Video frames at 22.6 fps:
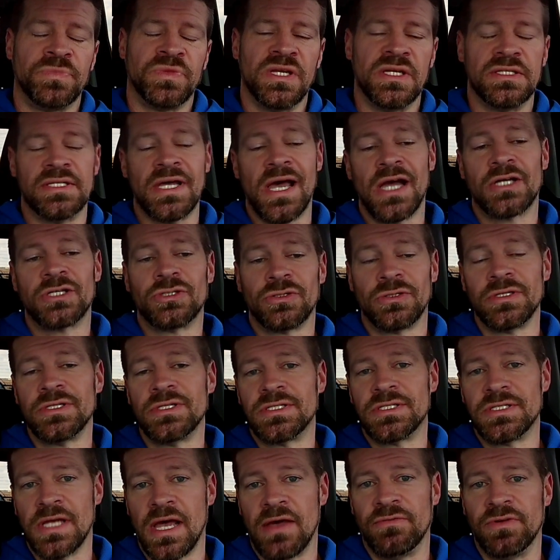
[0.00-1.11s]
it's actually
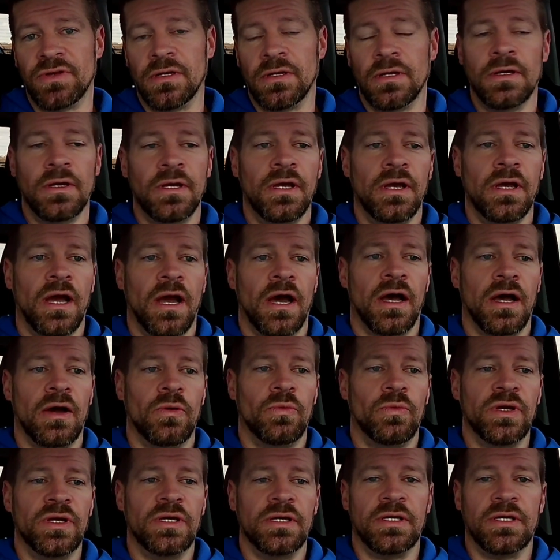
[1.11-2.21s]
7.
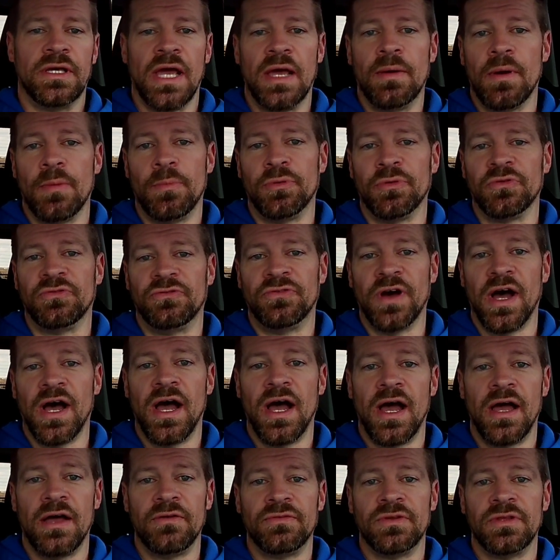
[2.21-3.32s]
We came up with
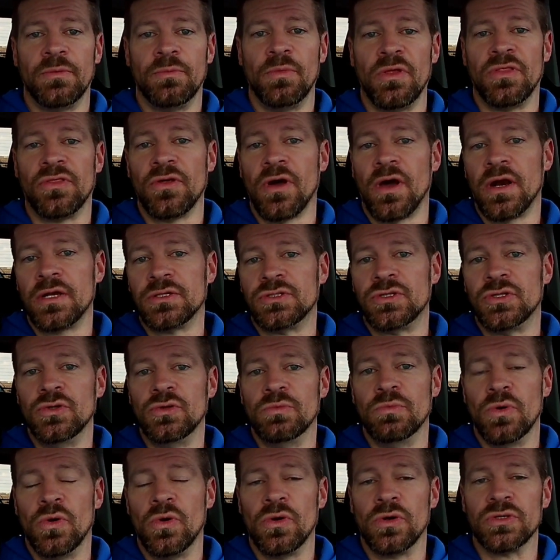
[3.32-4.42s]
5 and then we thought of 2
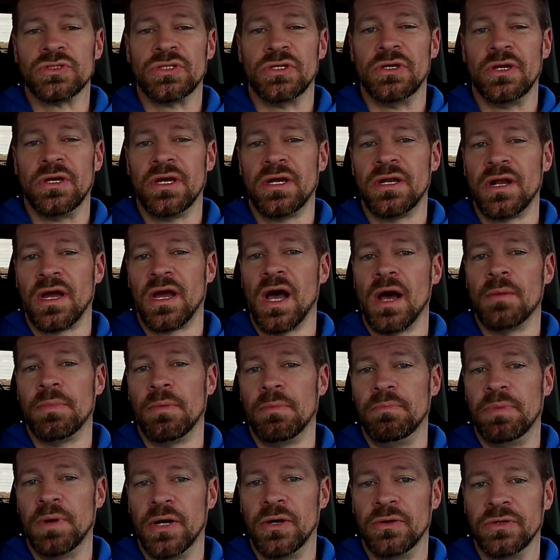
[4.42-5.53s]
more, so you're getting a couple
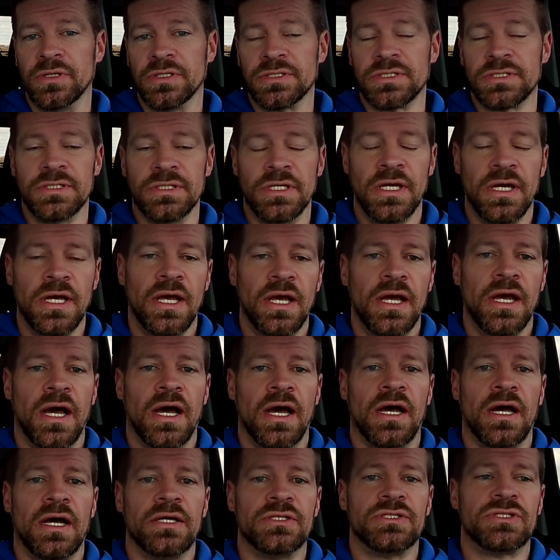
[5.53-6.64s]
bonus.
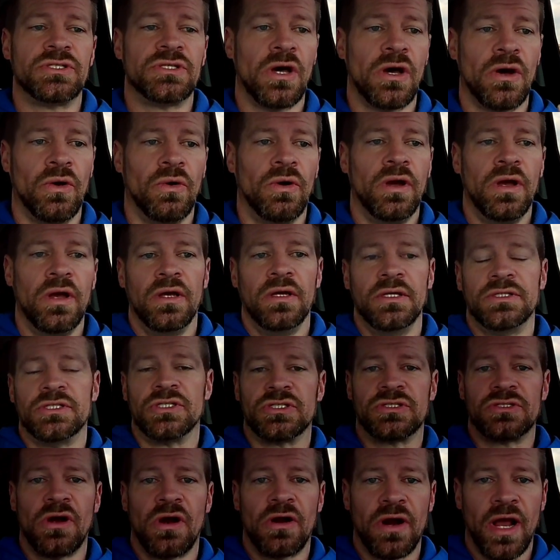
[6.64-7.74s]
So, to
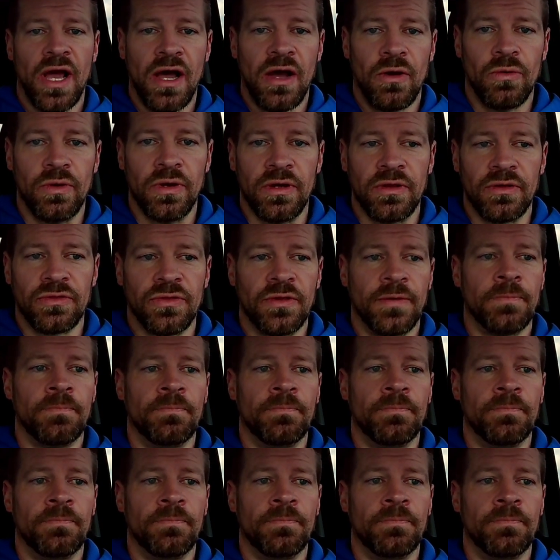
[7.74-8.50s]
start out with,